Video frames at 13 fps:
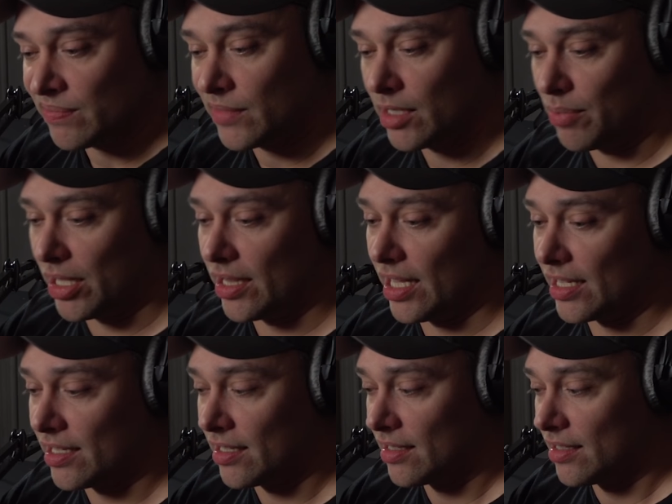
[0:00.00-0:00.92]
but
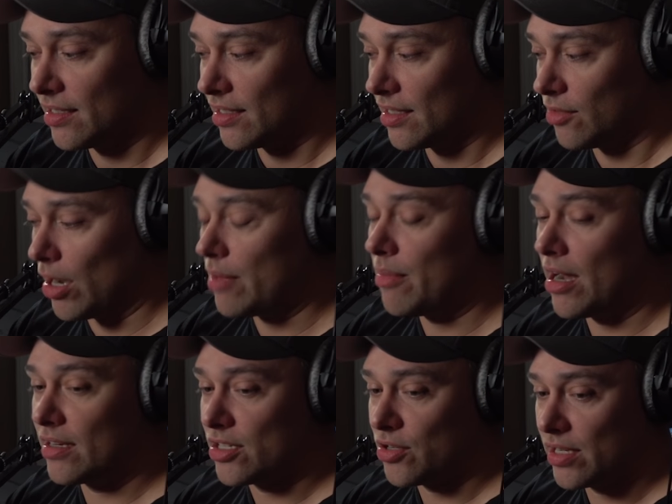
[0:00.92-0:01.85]
like white
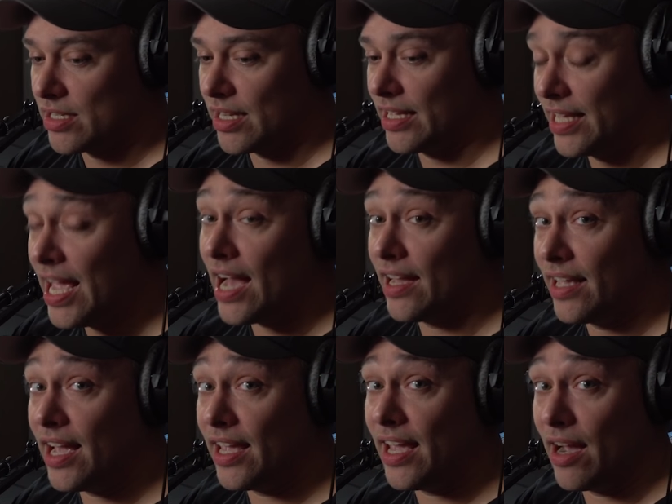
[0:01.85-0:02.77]
moderates sort of saying,
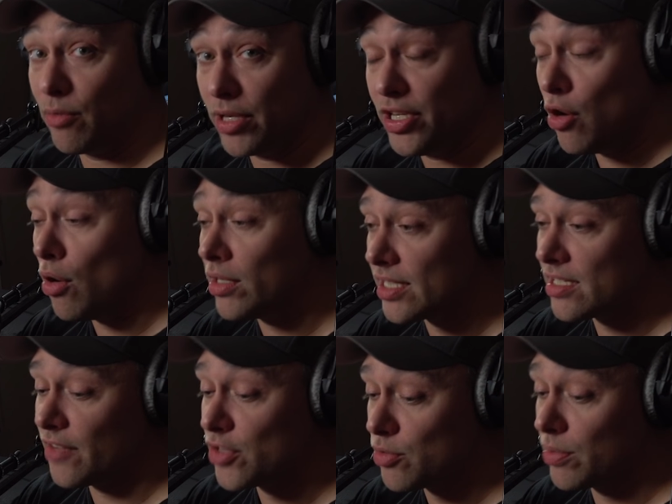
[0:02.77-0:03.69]
yeah, we know all this
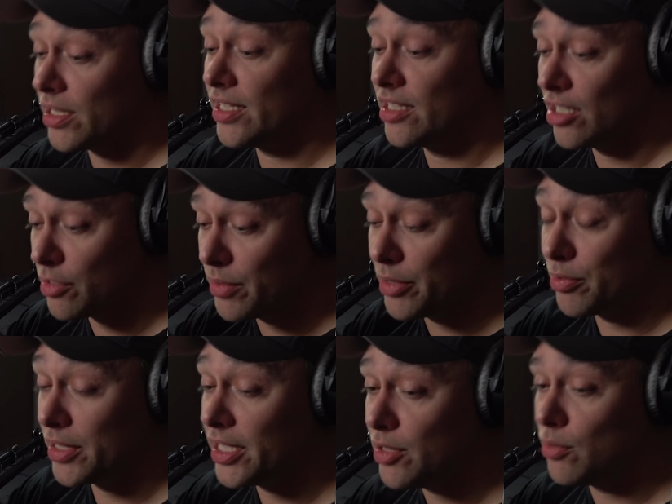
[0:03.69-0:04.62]
stuff is really good and we
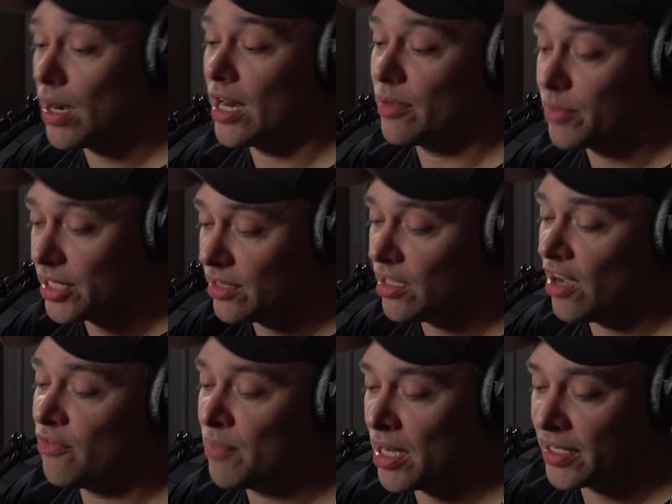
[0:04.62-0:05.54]
really want it. We
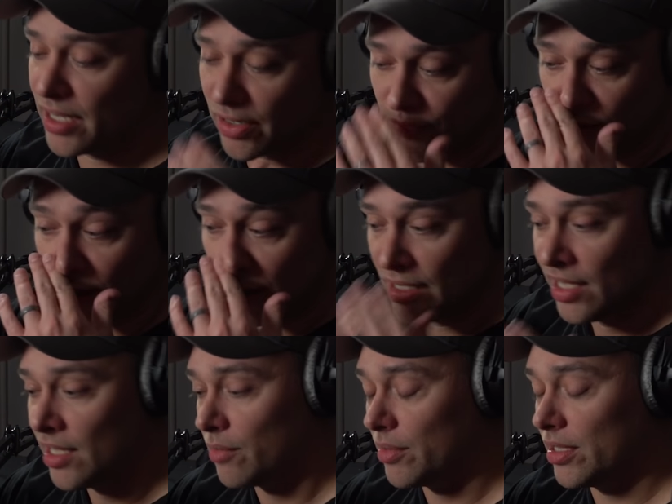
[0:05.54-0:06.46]
love Medicare for all.
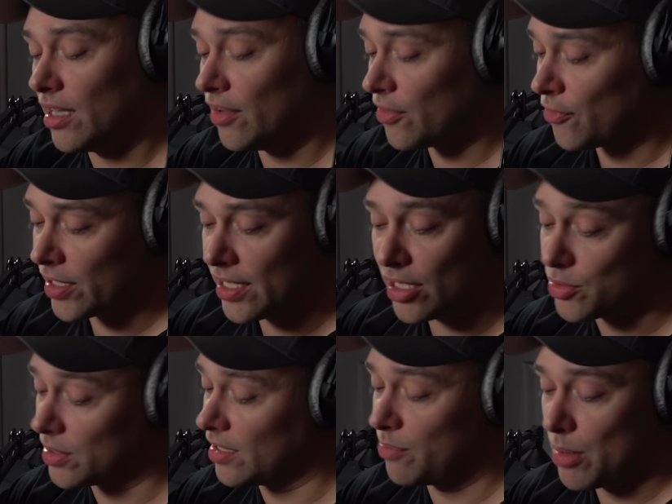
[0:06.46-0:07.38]
We love the free college.
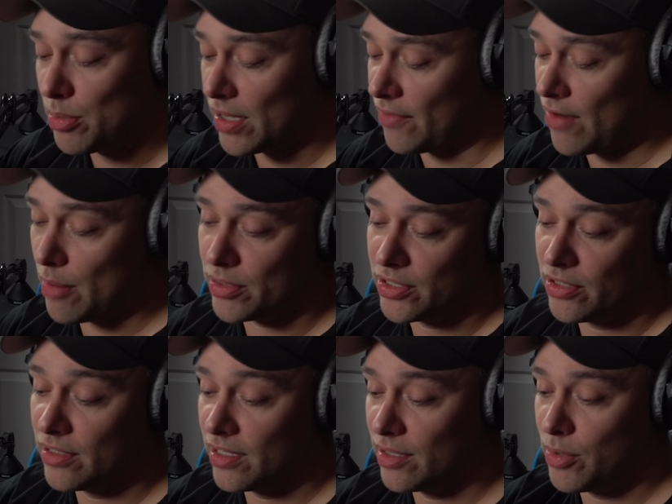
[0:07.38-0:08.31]
We love people to have
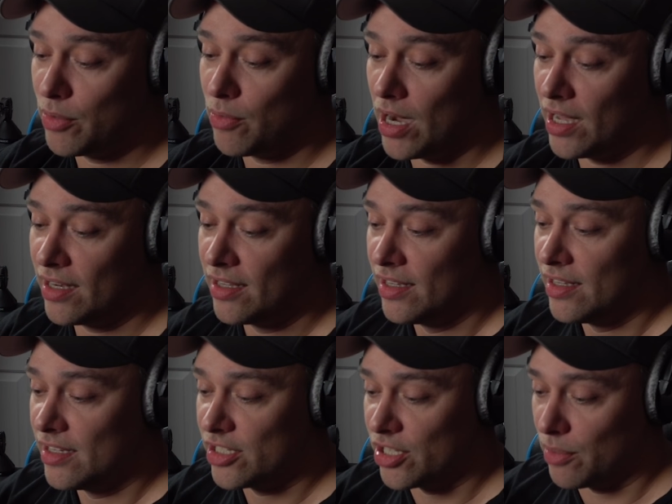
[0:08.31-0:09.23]
opportunity. We want
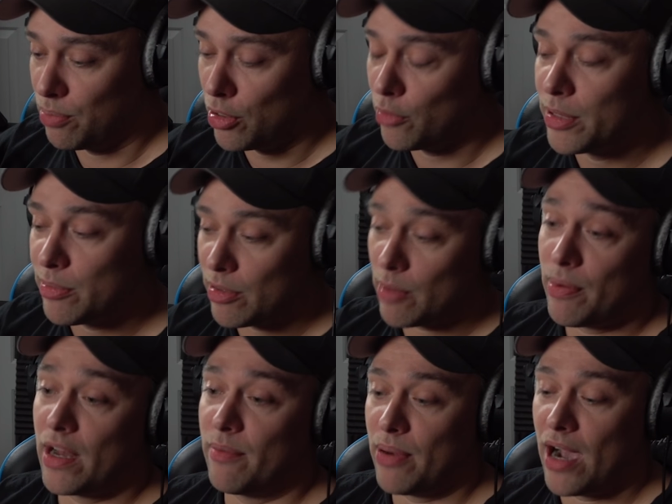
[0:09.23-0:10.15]
to pull people up
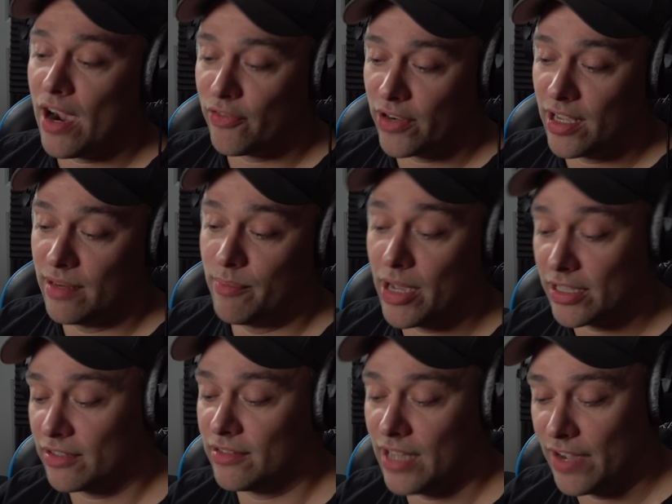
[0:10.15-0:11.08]
out of poverty and make
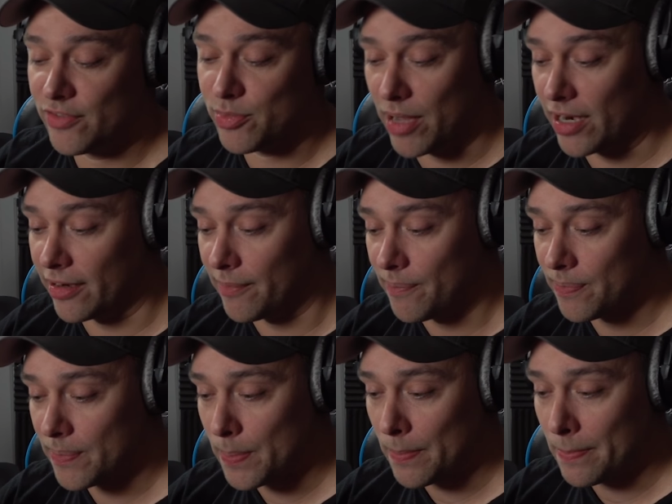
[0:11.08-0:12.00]
their lives better,
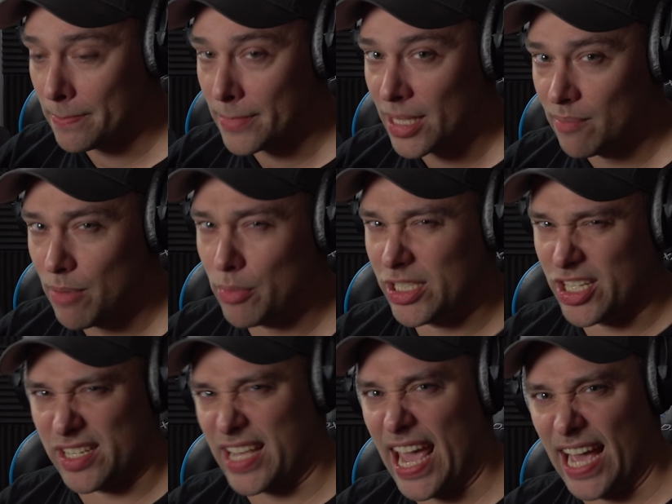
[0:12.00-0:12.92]
but we
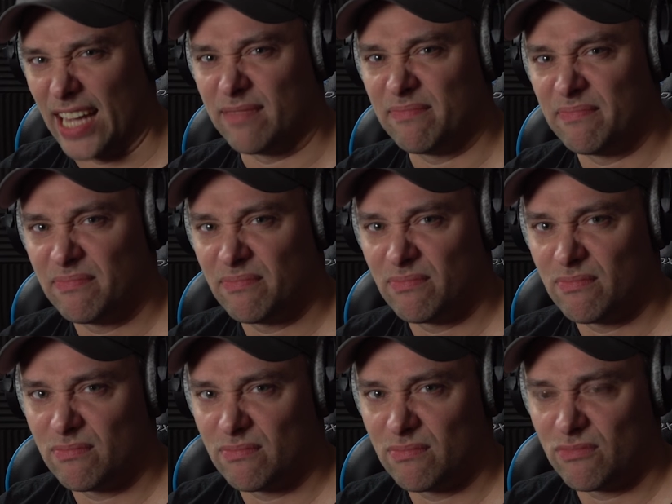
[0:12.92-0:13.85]
just can't.
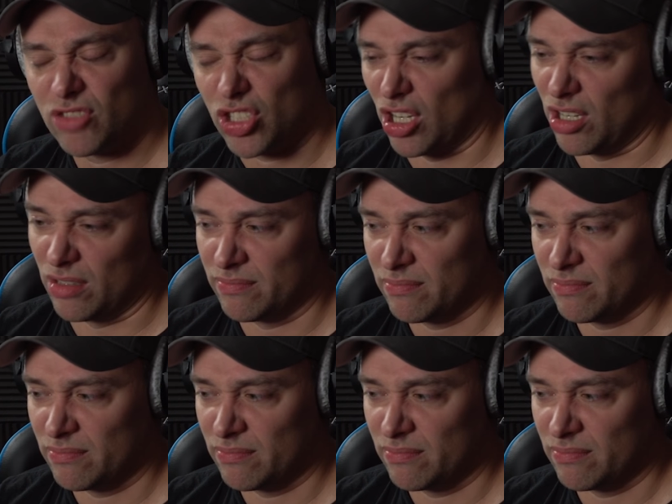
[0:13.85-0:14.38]
So,